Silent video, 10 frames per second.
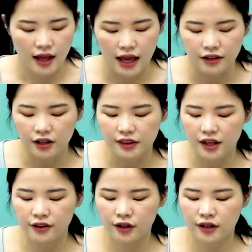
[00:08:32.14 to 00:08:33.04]
And
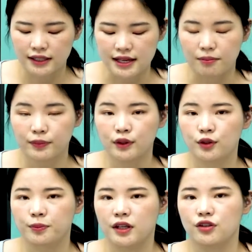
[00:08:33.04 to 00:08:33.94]
another example
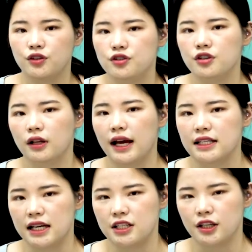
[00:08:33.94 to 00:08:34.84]
would be
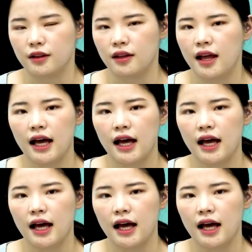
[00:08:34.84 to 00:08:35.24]
neutralization.